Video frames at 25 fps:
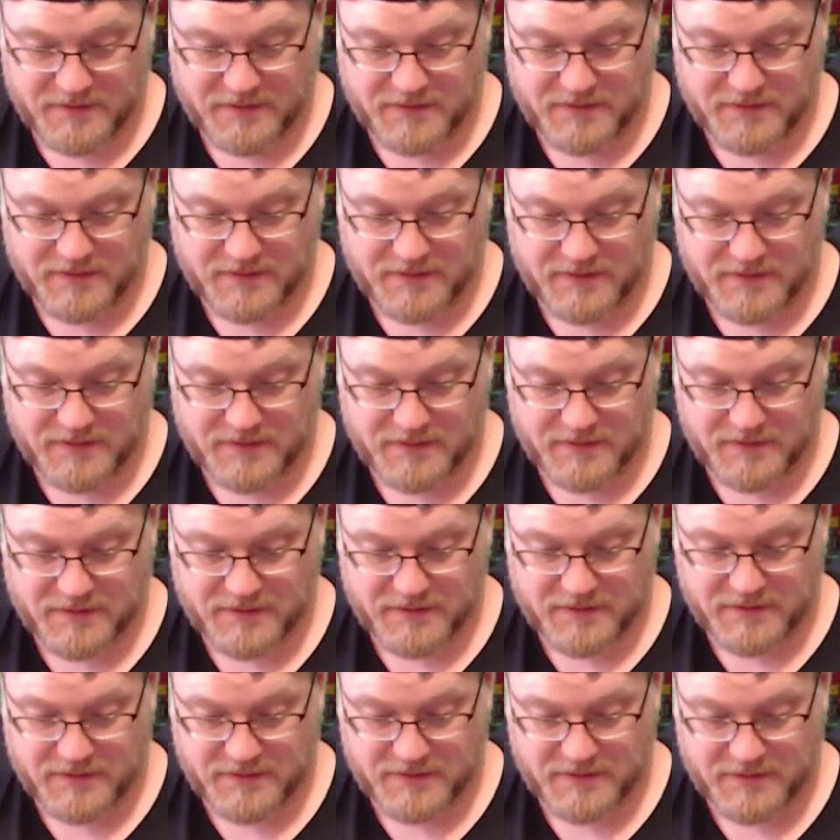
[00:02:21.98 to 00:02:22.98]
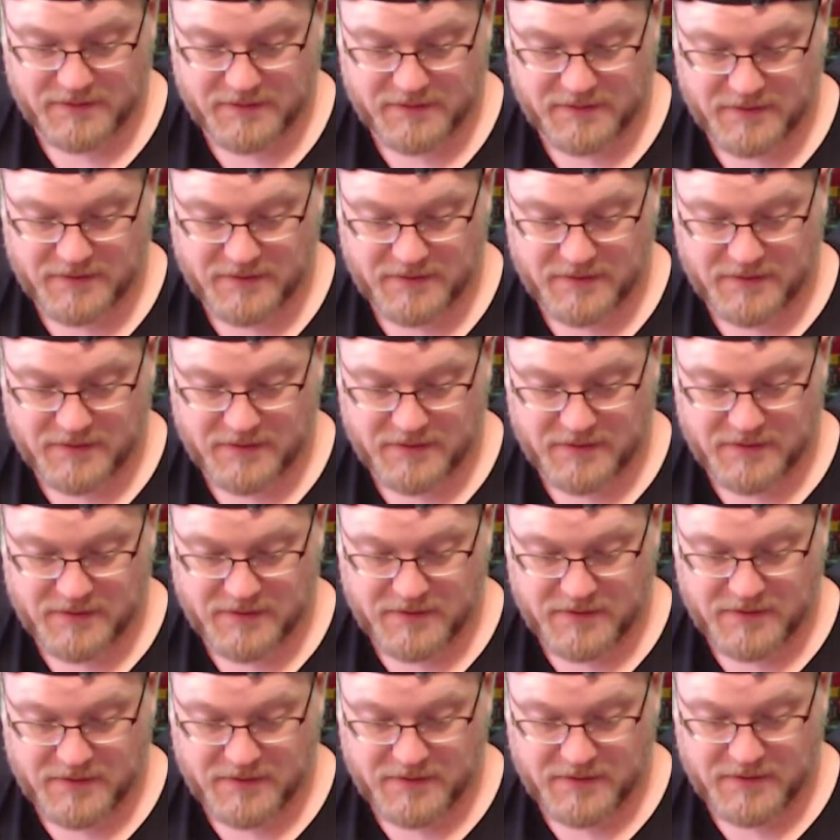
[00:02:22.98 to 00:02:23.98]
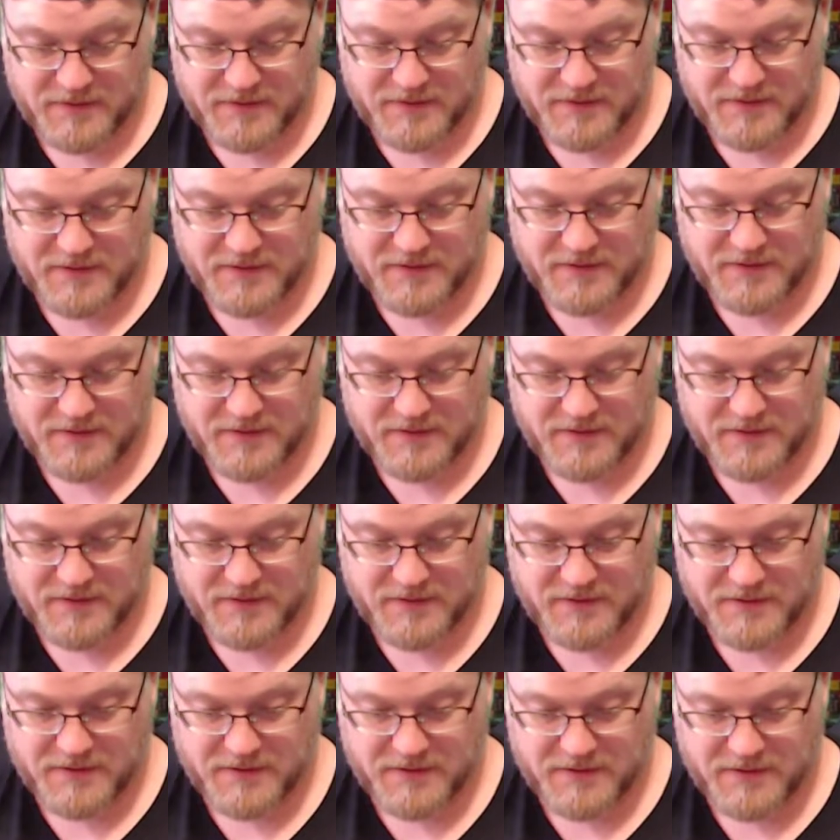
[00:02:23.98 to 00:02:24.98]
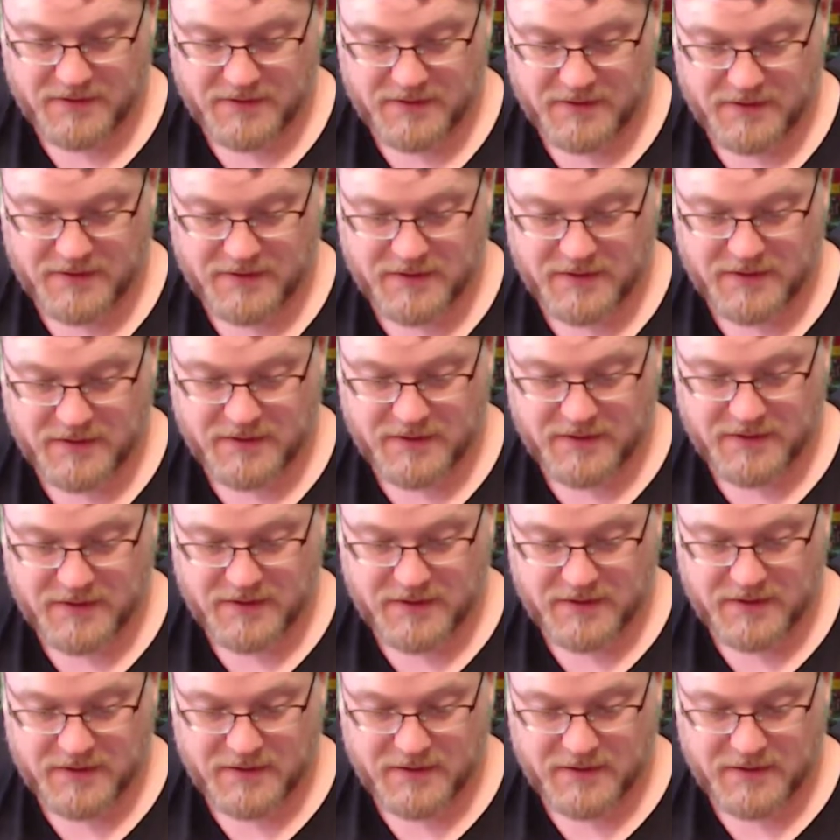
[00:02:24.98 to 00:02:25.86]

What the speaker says: [no speech]